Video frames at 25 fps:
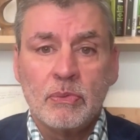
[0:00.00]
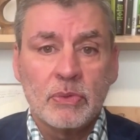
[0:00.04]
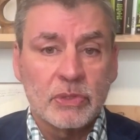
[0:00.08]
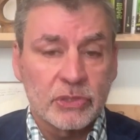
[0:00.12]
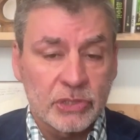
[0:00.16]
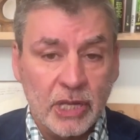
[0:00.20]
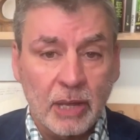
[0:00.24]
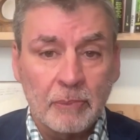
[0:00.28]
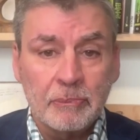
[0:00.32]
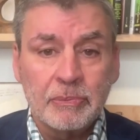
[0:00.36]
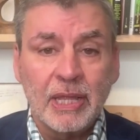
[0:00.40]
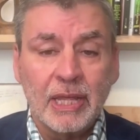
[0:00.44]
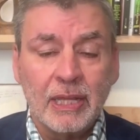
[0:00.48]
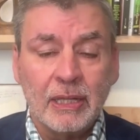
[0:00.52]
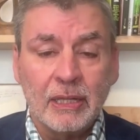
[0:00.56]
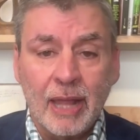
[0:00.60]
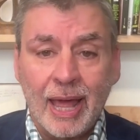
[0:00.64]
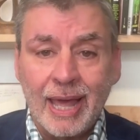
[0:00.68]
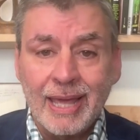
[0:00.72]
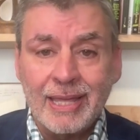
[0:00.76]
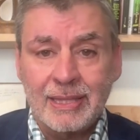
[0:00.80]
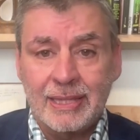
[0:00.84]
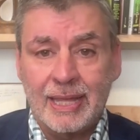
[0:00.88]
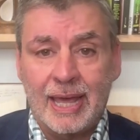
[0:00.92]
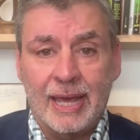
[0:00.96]
Something
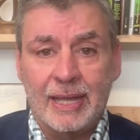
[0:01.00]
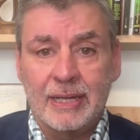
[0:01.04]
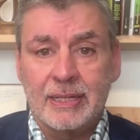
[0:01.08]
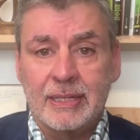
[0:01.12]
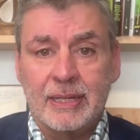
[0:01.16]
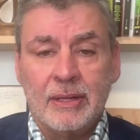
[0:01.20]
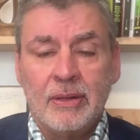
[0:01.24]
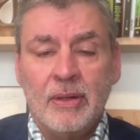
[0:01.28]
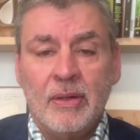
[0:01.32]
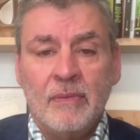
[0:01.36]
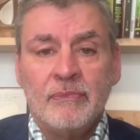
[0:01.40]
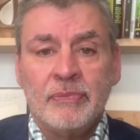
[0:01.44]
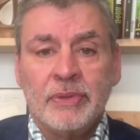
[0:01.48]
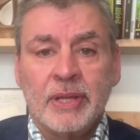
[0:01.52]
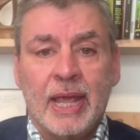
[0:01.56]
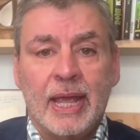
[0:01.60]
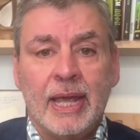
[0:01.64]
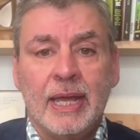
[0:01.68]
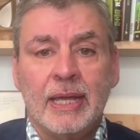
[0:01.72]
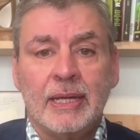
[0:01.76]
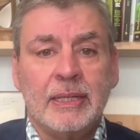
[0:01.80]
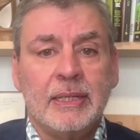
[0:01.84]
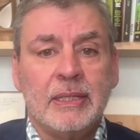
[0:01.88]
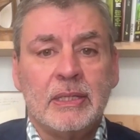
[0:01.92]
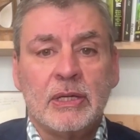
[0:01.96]
like that.
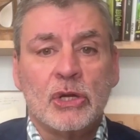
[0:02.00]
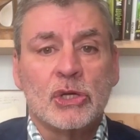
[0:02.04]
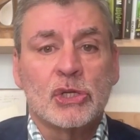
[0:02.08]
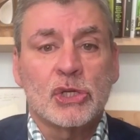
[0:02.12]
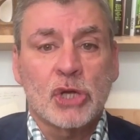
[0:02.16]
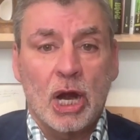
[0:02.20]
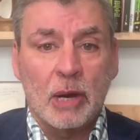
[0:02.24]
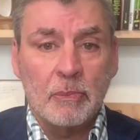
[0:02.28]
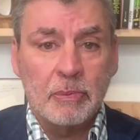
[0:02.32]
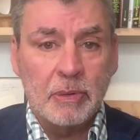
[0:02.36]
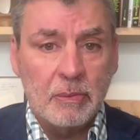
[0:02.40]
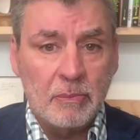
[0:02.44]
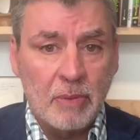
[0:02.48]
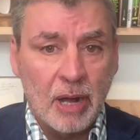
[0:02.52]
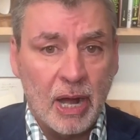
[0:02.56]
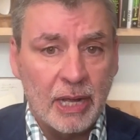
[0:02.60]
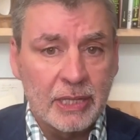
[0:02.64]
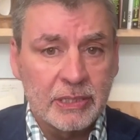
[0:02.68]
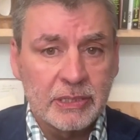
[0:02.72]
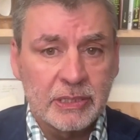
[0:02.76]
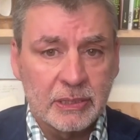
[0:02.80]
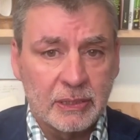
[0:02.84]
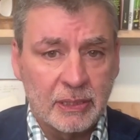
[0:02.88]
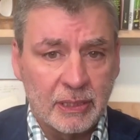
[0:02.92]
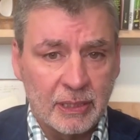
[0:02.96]
And sharper
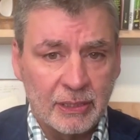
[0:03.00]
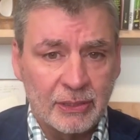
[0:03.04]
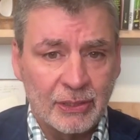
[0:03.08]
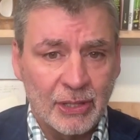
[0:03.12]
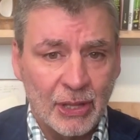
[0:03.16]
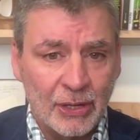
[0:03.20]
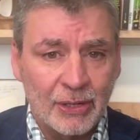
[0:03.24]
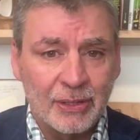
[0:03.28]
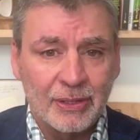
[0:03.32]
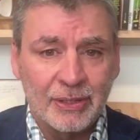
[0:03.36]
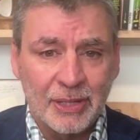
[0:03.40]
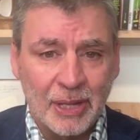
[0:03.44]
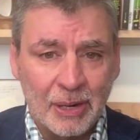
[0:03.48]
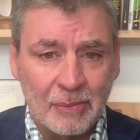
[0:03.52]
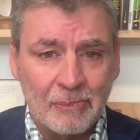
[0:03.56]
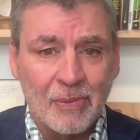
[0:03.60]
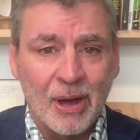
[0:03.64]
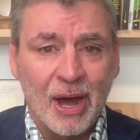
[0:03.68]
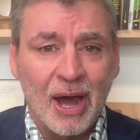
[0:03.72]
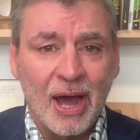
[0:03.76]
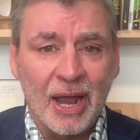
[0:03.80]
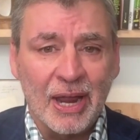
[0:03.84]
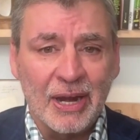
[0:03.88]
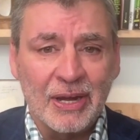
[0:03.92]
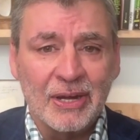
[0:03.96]
minds than, than, than
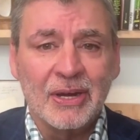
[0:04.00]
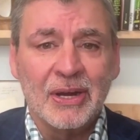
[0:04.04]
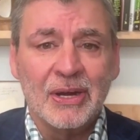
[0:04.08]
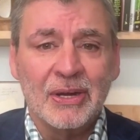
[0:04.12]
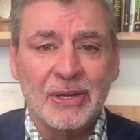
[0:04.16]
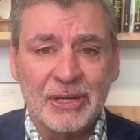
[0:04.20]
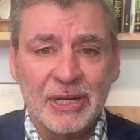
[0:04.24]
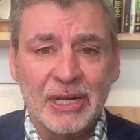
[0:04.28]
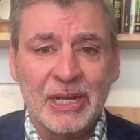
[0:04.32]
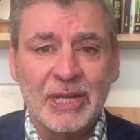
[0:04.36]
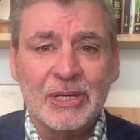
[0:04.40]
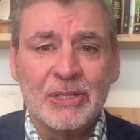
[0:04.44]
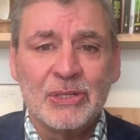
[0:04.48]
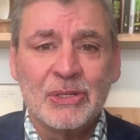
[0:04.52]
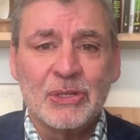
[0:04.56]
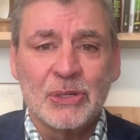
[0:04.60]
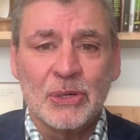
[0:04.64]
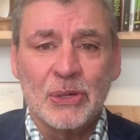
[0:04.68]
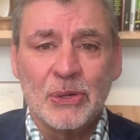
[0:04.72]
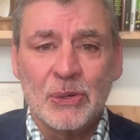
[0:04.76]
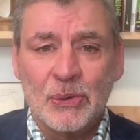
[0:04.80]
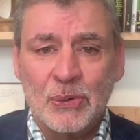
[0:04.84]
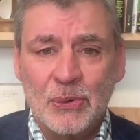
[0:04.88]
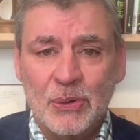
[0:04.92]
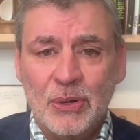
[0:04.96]
mine need
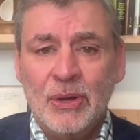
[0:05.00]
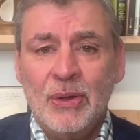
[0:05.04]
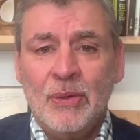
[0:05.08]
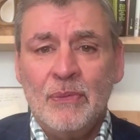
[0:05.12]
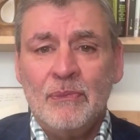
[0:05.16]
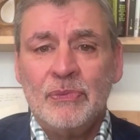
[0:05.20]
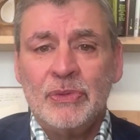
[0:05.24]
to,